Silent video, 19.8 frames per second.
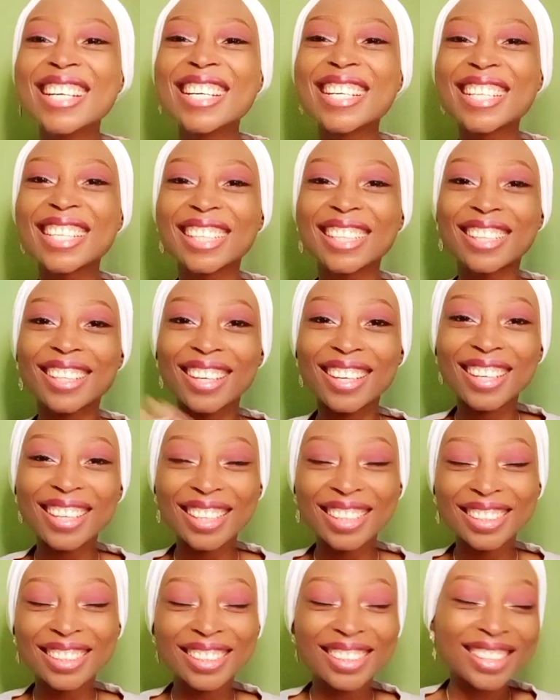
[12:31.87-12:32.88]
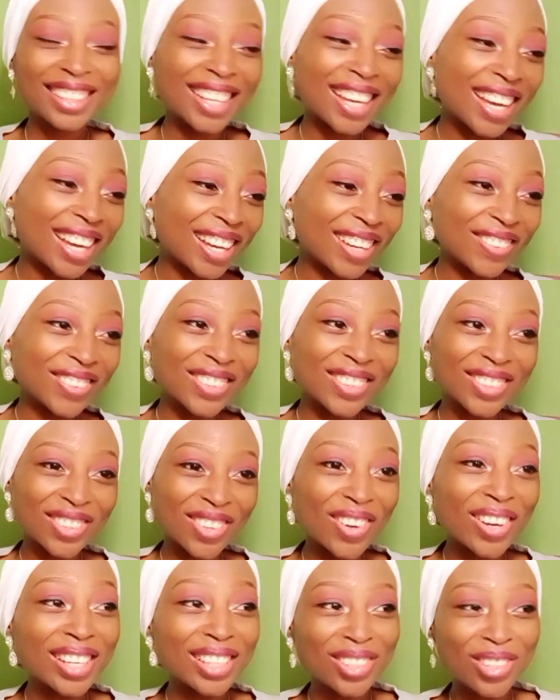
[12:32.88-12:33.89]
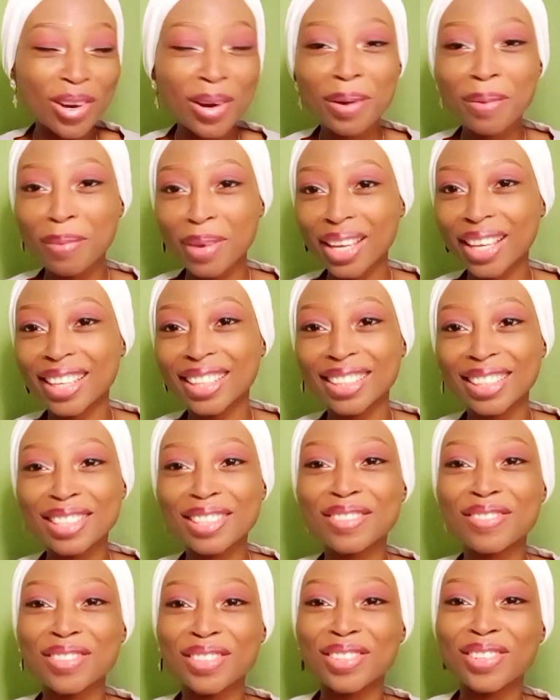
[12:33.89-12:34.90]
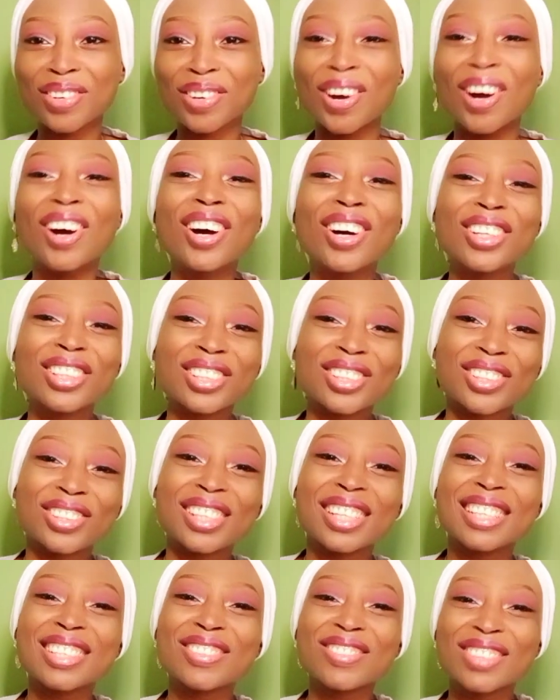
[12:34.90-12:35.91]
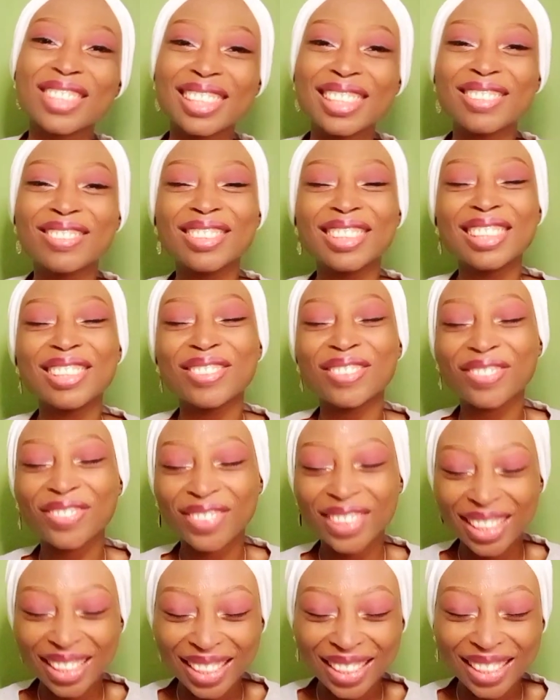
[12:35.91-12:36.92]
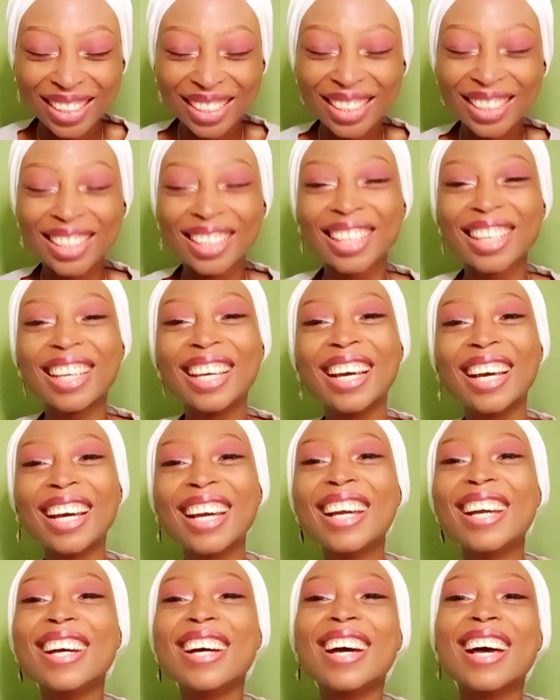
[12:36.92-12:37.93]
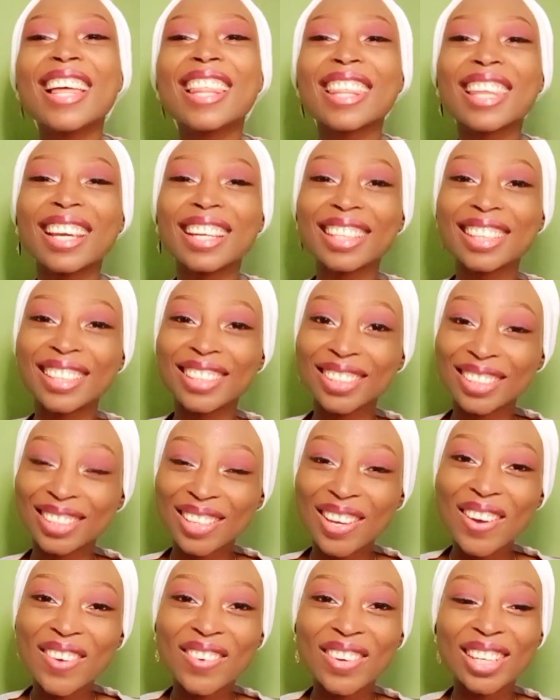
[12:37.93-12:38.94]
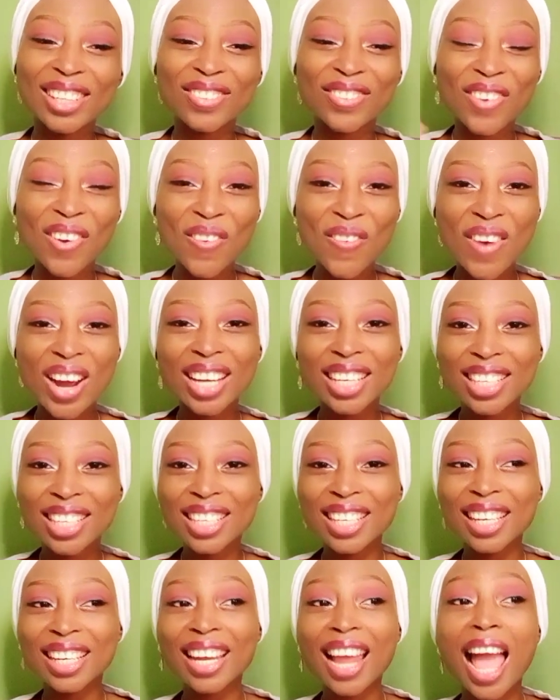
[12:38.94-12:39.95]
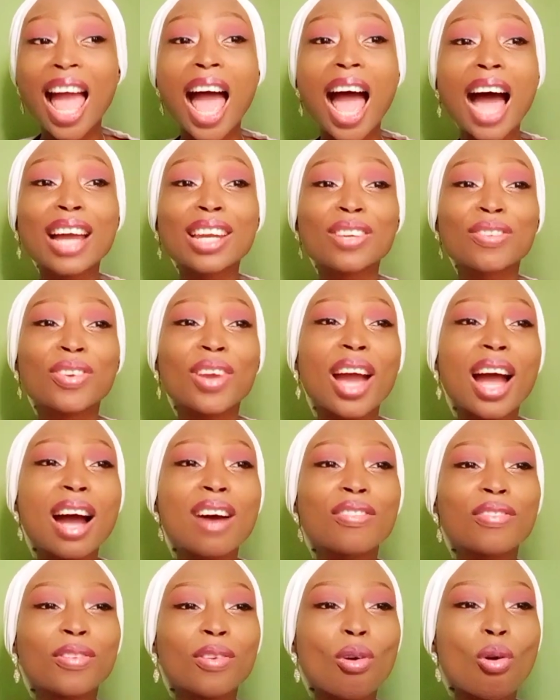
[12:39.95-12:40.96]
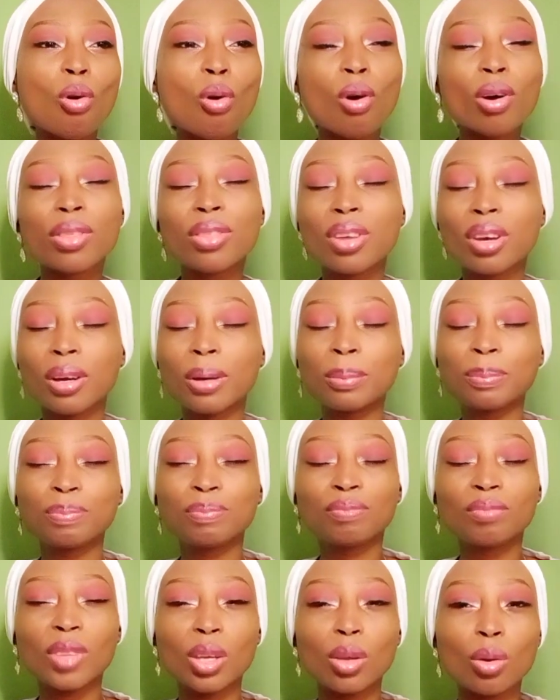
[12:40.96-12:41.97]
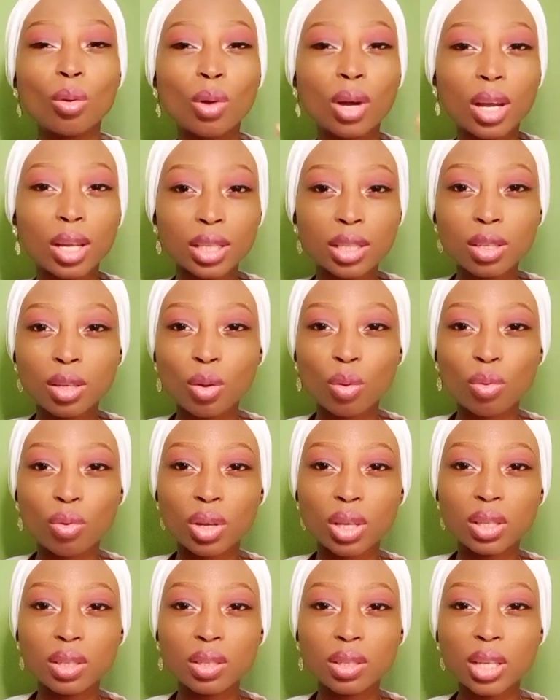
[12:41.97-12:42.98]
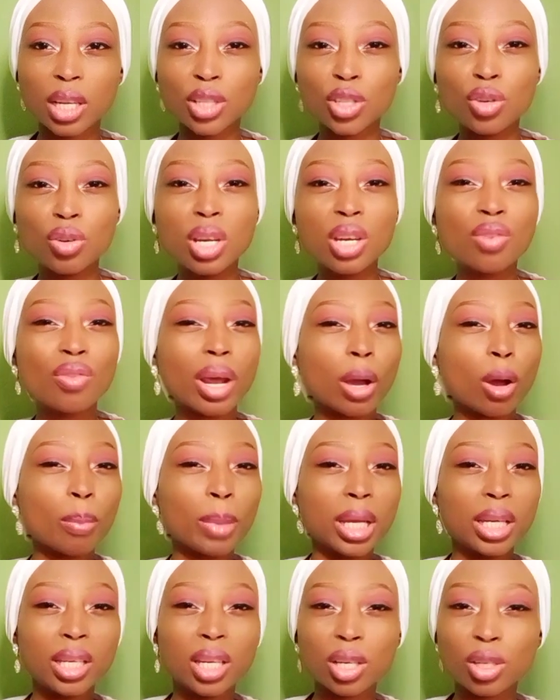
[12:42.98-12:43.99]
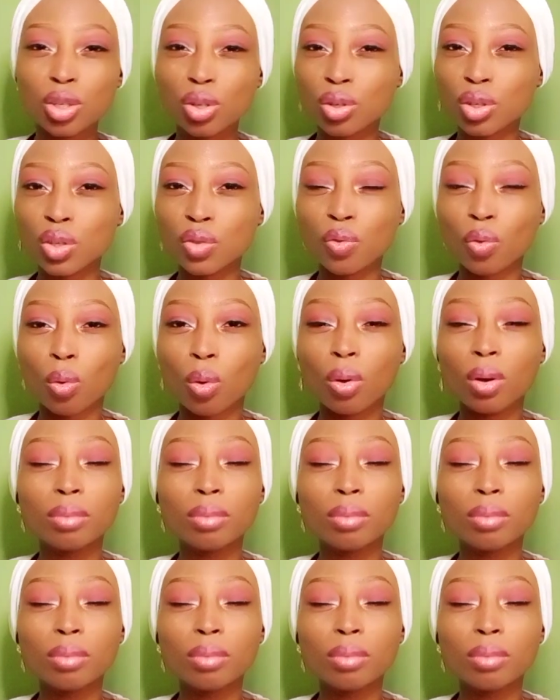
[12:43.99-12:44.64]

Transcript: guys, I've so enjoyed making this video. Today is really, really funny. Thank you so much for watching. And if you have other, you know, categories that you need recommendations for,